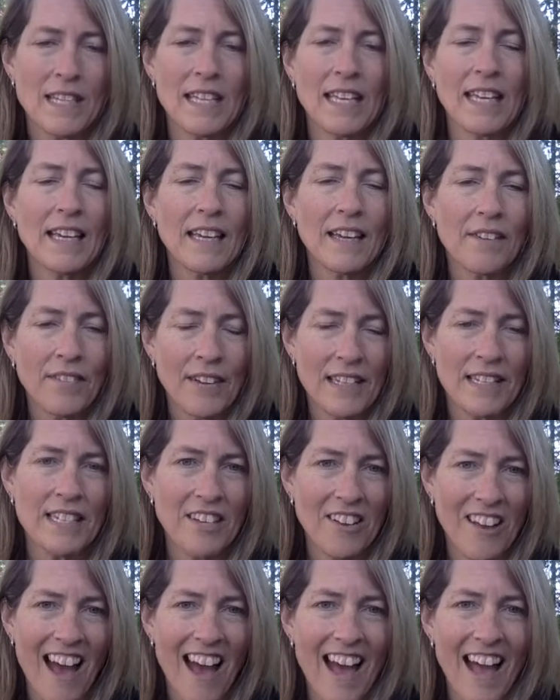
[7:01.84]
to give it to
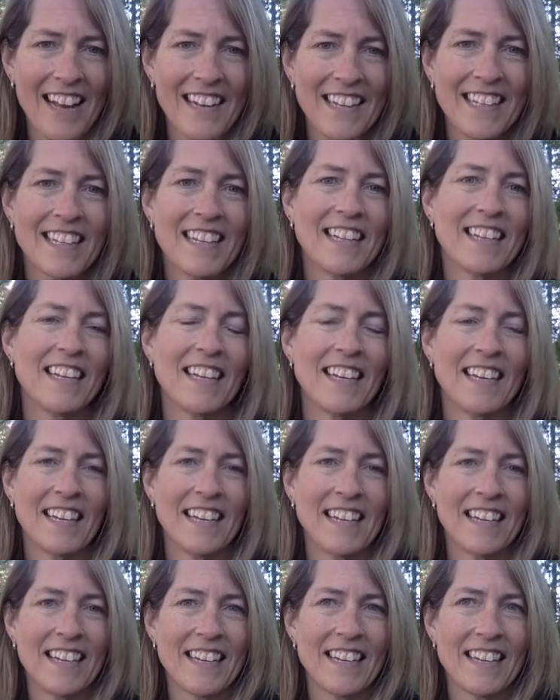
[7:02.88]
God.
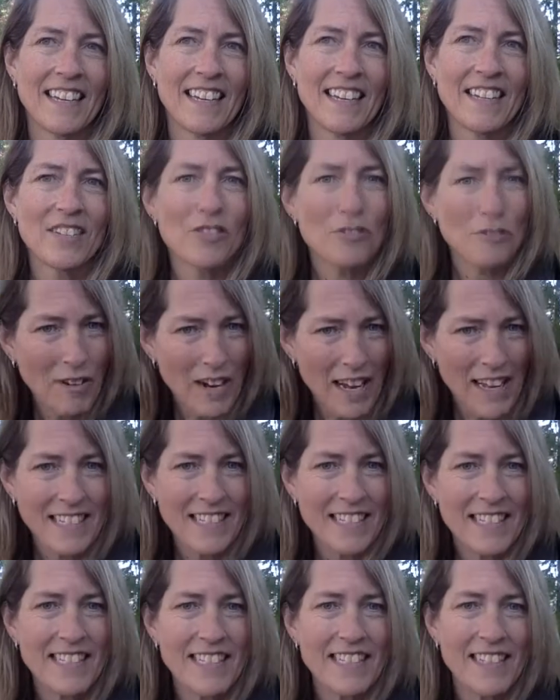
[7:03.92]

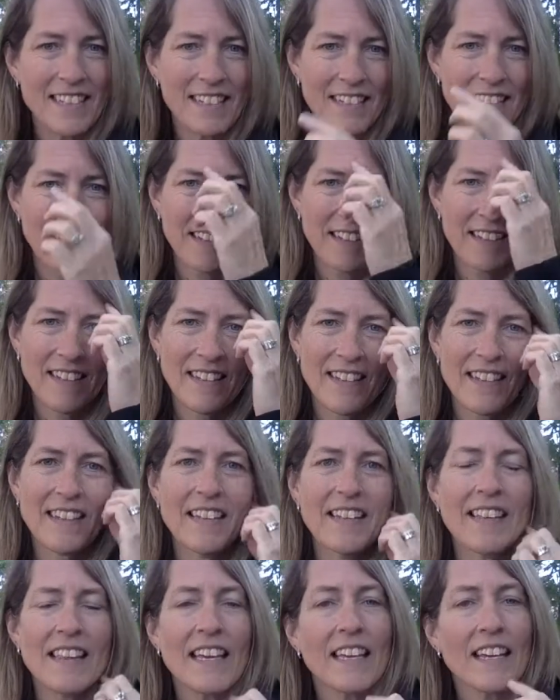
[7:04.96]
Trust
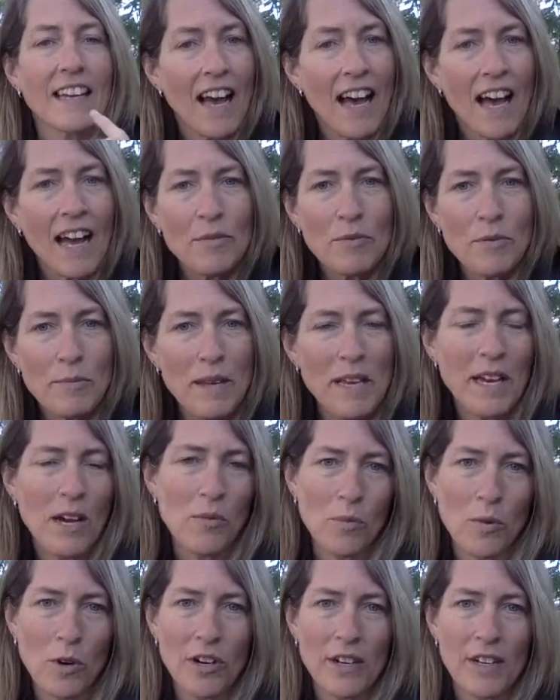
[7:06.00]
that God will be
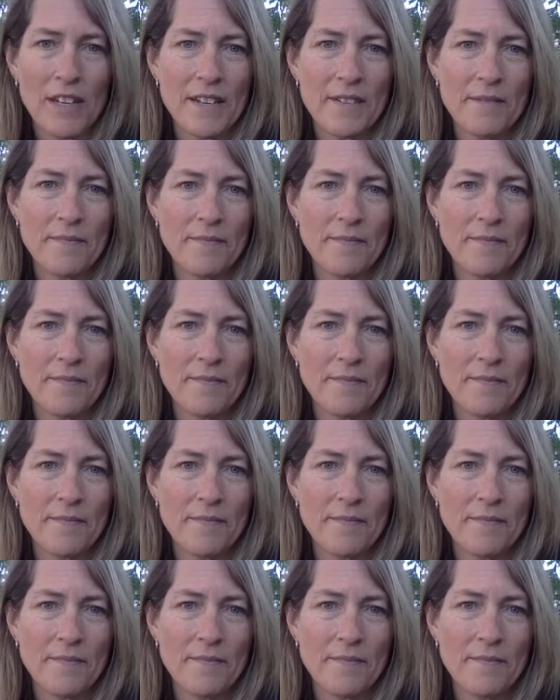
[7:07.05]
at work,